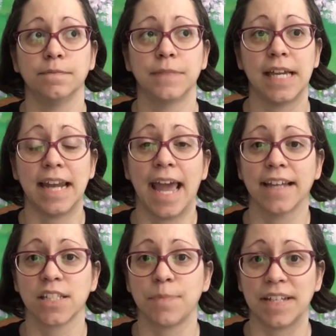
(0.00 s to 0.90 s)

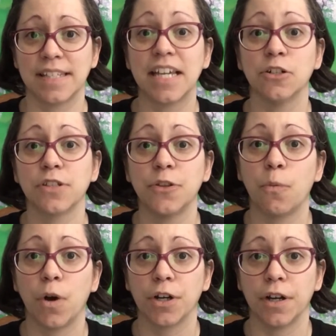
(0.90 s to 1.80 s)
enhance my skills in
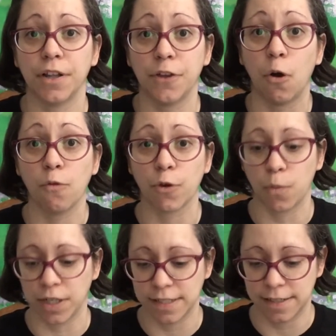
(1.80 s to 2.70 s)
the over
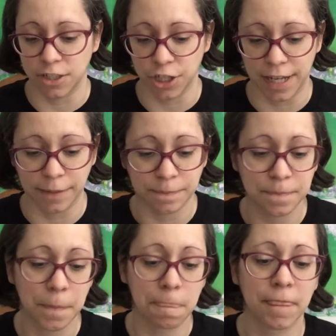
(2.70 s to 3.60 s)
one stitching.
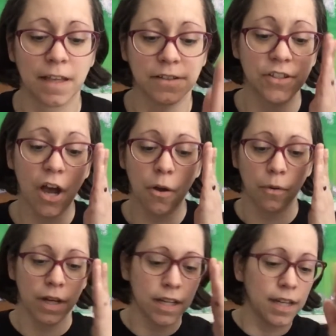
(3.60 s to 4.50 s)
So
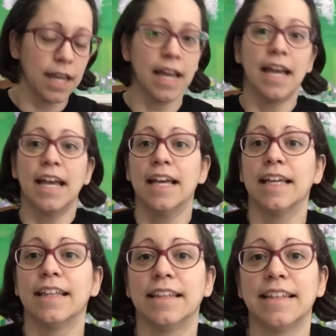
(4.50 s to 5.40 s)

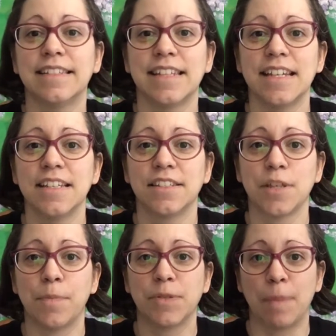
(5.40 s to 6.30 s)
this is
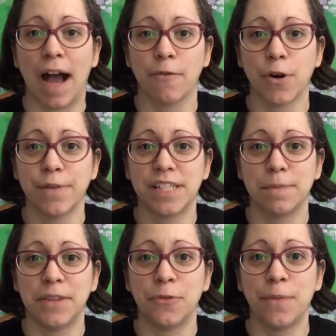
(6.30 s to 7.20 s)
the spot where we
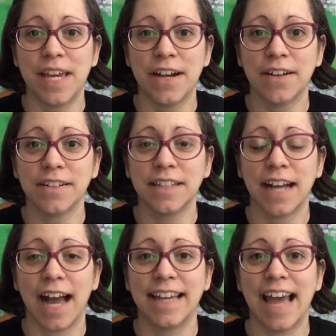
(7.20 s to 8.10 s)
spin the wheel.
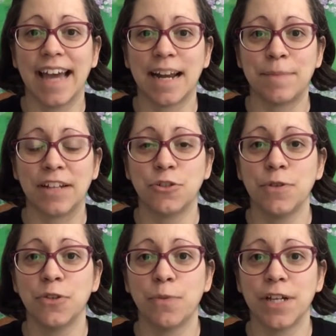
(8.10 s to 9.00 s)
Again, I'm not doing
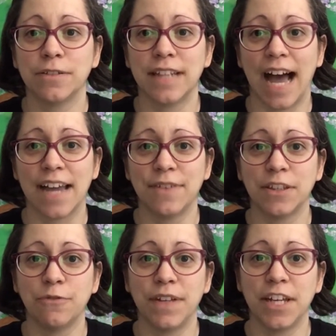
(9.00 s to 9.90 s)
the wheel live on the
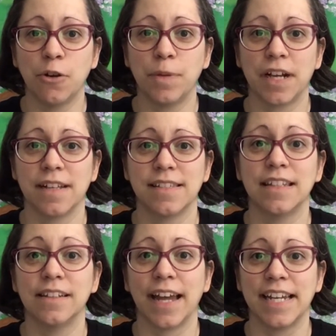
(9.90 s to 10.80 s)
video because the
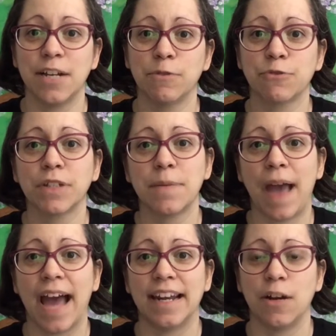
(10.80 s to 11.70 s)
lighting was really
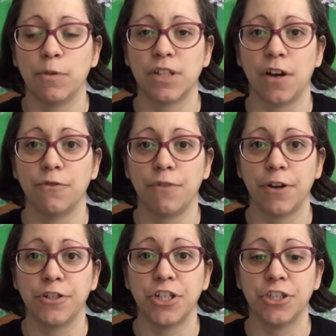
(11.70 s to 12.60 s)
bad and it was unfair
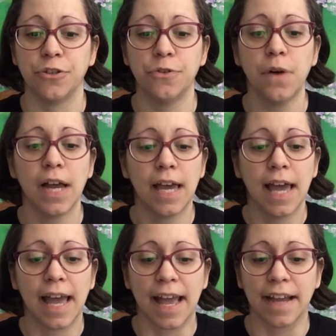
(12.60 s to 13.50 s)
to you.
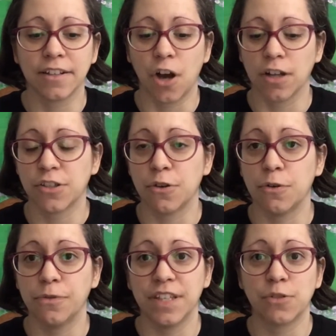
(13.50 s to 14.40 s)
And also
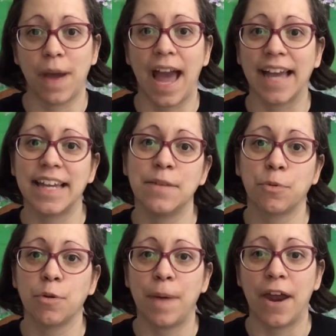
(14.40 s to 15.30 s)
this way I can
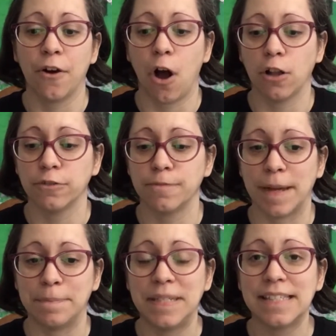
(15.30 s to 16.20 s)
prepare all of my
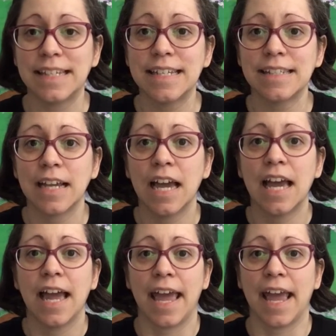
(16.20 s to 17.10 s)
pieces
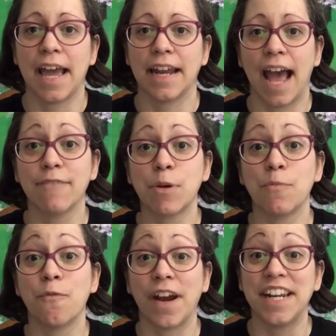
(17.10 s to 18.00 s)
and have
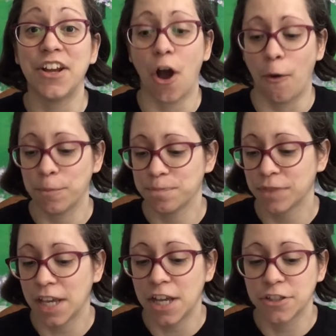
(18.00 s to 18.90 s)
them ready to go.
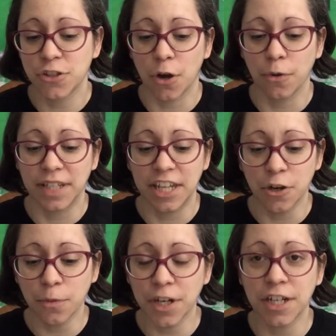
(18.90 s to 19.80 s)
So here
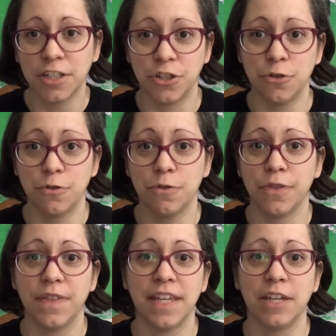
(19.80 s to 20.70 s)
we're gonna do
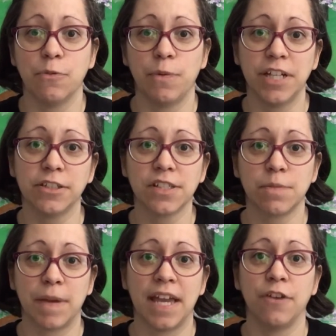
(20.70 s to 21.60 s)
the wheel
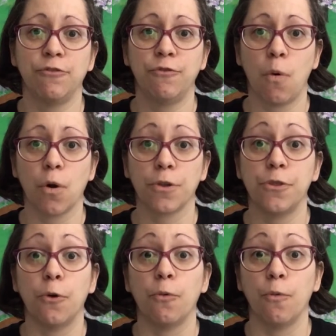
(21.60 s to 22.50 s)
spin for
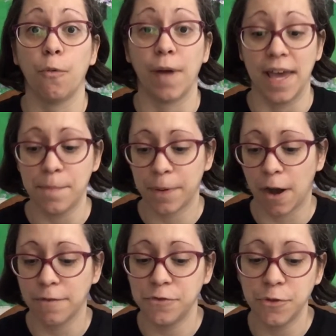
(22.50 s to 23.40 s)
the whip
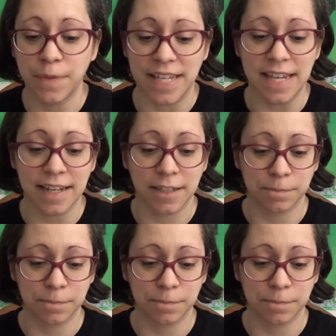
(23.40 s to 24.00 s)
of the week.